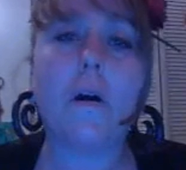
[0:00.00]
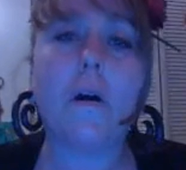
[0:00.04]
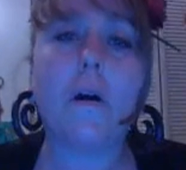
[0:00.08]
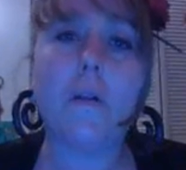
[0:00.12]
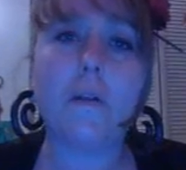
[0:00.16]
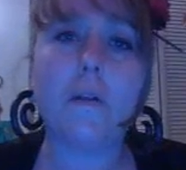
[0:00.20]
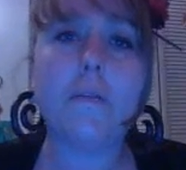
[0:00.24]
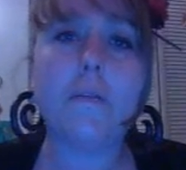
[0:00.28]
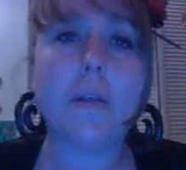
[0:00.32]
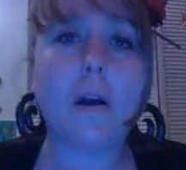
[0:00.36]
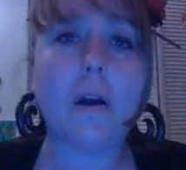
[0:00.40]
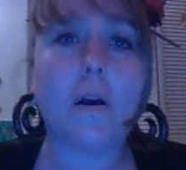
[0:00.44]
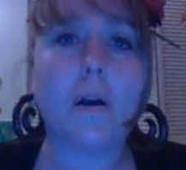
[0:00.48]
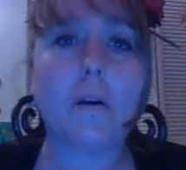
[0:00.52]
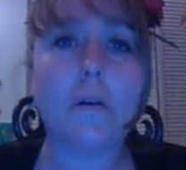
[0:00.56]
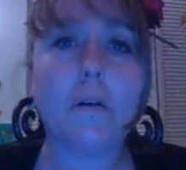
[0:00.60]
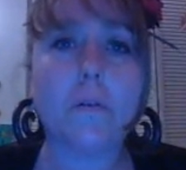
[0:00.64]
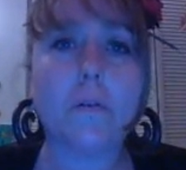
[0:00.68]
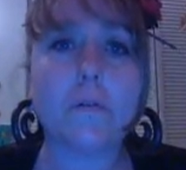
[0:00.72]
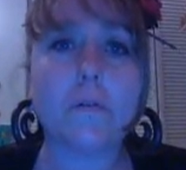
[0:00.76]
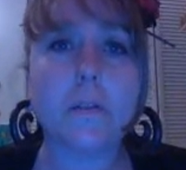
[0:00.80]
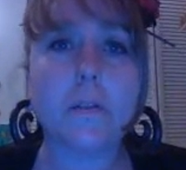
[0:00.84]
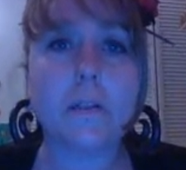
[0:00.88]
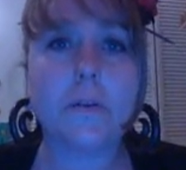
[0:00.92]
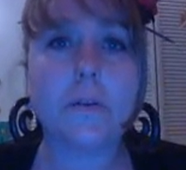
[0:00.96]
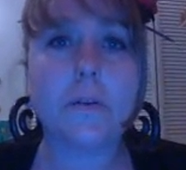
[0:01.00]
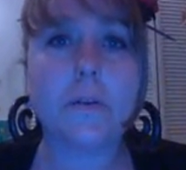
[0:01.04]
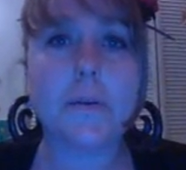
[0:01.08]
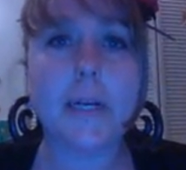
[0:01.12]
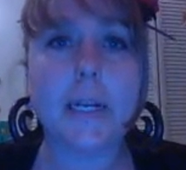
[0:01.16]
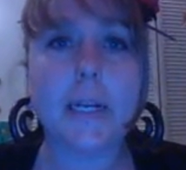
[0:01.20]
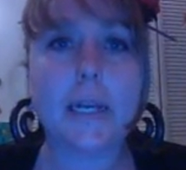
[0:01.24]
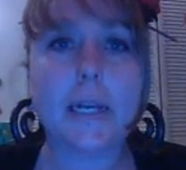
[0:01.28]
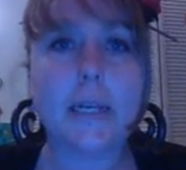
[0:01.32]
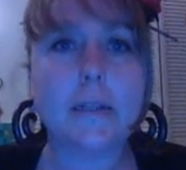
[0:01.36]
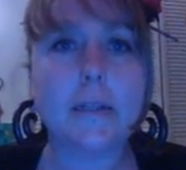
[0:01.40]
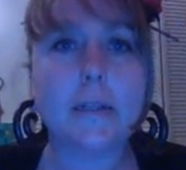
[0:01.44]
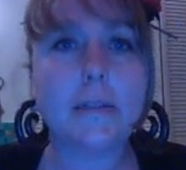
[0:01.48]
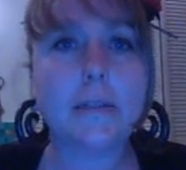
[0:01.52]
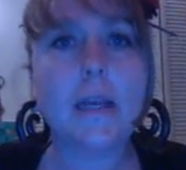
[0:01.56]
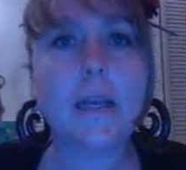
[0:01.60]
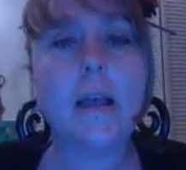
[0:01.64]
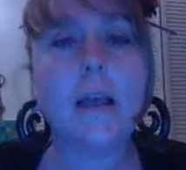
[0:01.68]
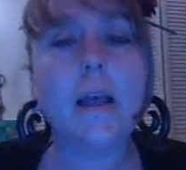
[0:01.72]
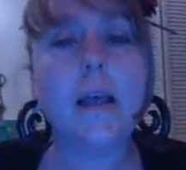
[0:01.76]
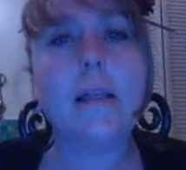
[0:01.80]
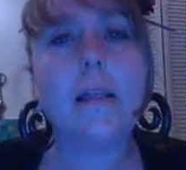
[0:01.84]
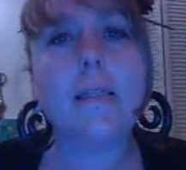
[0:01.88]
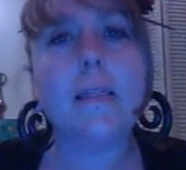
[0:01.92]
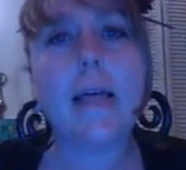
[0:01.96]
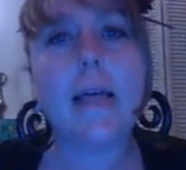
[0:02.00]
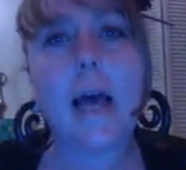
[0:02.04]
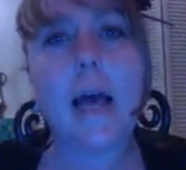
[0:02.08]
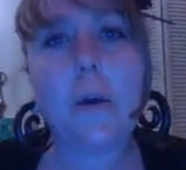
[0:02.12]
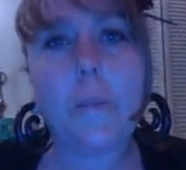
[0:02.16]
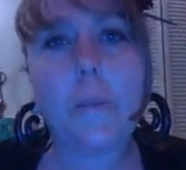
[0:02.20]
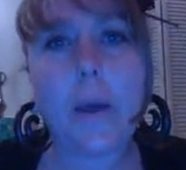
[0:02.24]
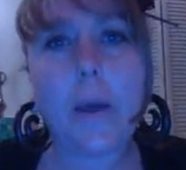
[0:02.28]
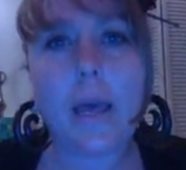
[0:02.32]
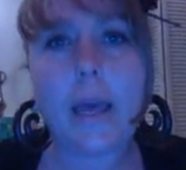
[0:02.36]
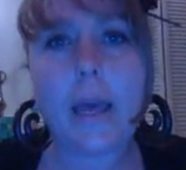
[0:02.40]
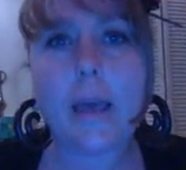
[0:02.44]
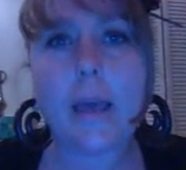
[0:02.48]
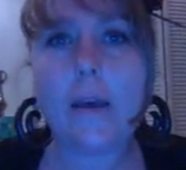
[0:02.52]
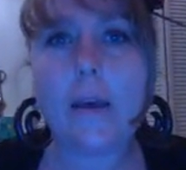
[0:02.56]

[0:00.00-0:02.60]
all of the articles and readings. That way,